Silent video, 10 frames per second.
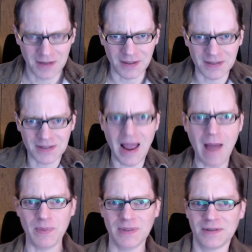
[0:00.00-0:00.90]

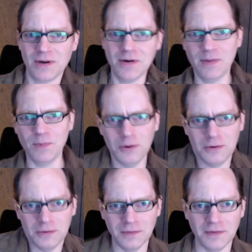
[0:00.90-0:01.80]
sap is starting to
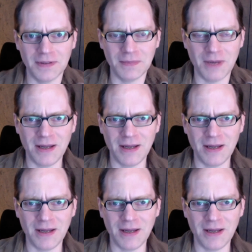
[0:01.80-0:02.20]
move in my